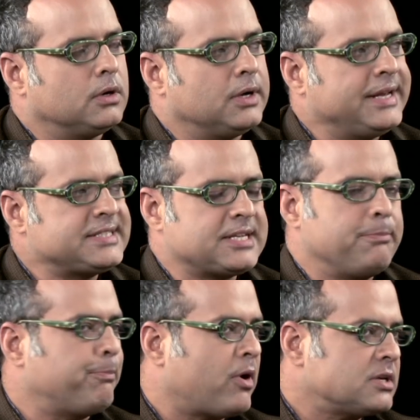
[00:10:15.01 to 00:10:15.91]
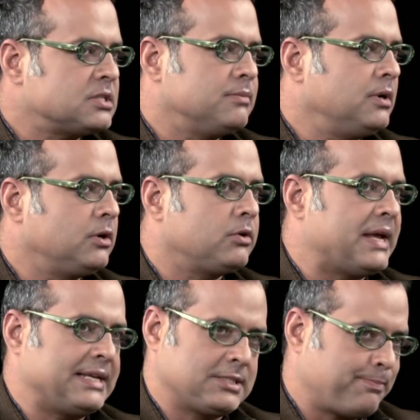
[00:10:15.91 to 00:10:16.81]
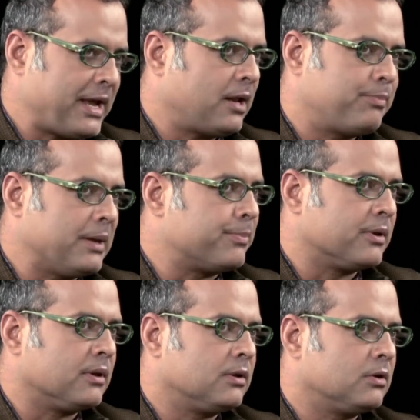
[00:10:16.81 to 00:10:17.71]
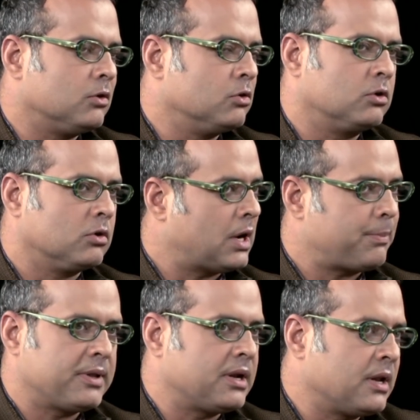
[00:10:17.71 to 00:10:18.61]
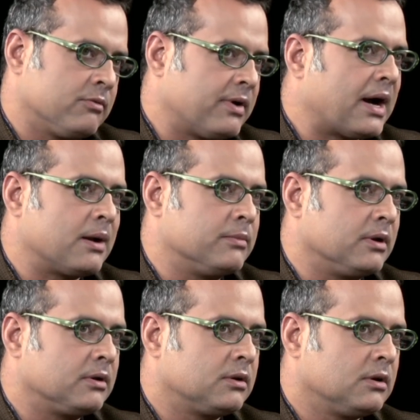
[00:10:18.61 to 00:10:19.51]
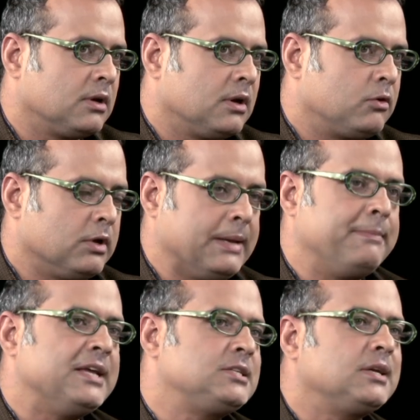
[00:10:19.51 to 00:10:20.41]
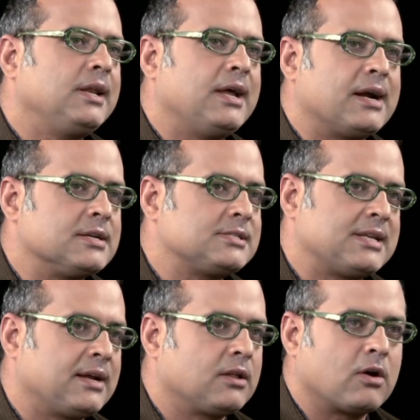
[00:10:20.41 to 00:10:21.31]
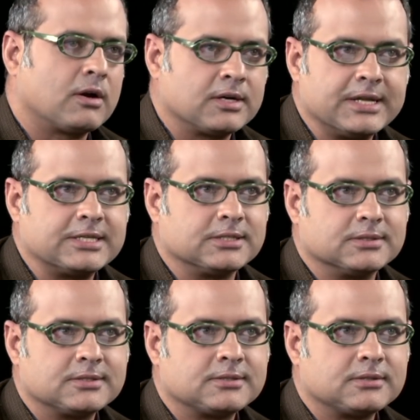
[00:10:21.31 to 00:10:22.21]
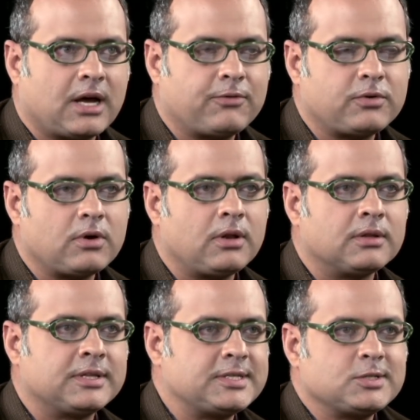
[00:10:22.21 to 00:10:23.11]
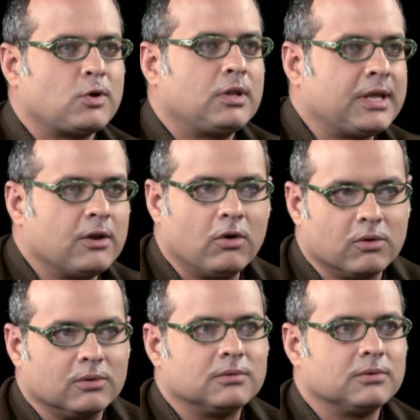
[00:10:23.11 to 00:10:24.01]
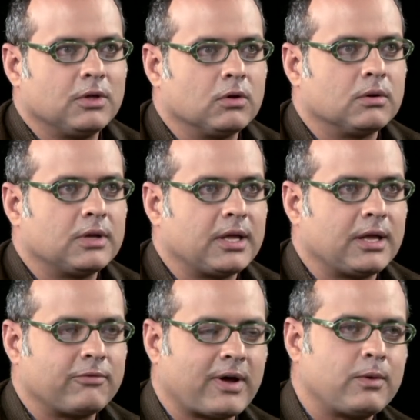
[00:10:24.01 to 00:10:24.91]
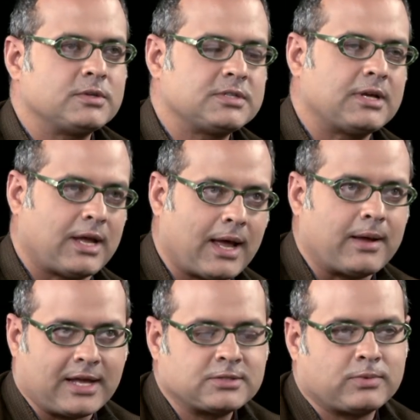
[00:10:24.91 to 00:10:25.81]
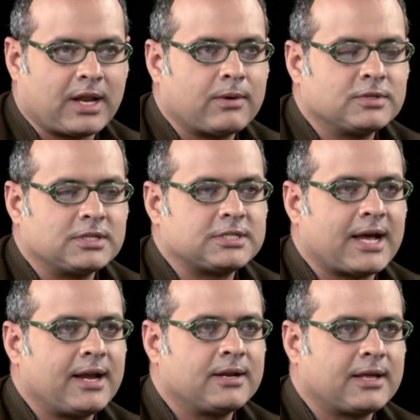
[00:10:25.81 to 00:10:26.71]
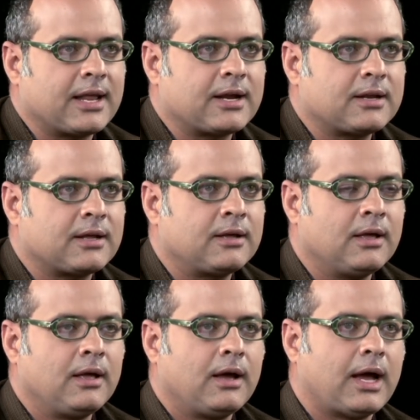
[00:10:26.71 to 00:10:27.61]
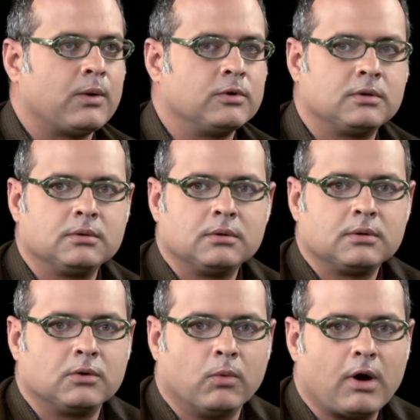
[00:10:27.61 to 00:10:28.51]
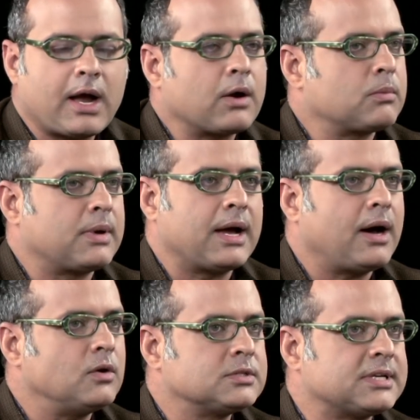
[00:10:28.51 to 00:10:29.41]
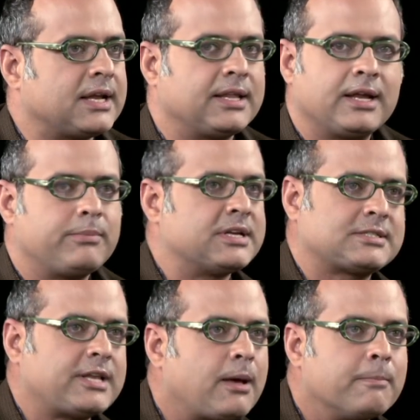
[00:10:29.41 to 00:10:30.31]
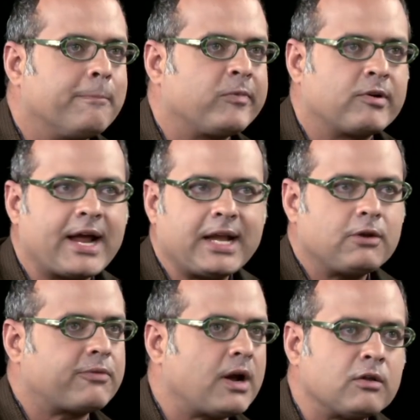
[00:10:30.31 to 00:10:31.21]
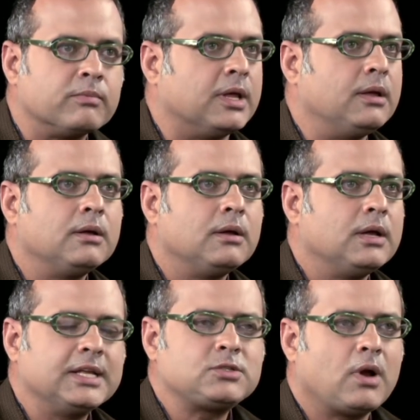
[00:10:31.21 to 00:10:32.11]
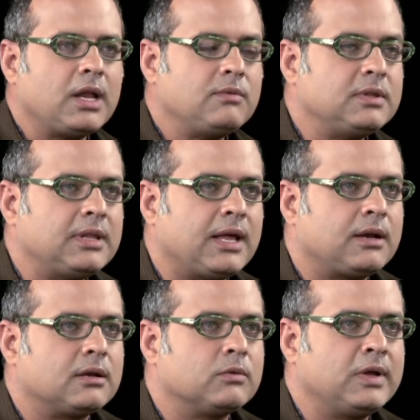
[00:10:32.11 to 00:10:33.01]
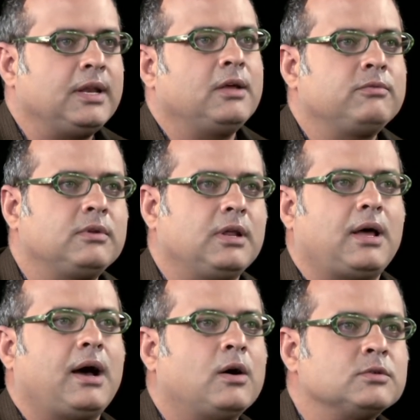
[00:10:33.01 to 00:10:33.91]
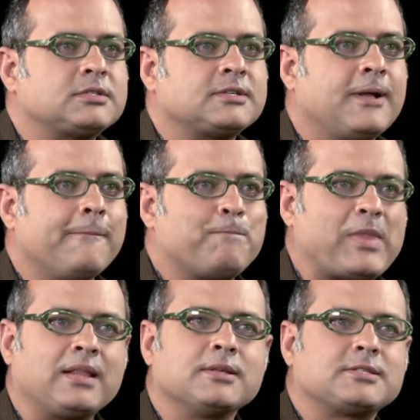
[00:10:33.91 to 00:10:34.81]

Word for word: It's impossible to expect people who grow up in an environment to immediately understand the contradictions. After all, this is all they know. You know, if I was, as when I was a child in Calcutta, I would walk out of my house and there'd be a slum right in front of me. It's not even that we lived in a house and the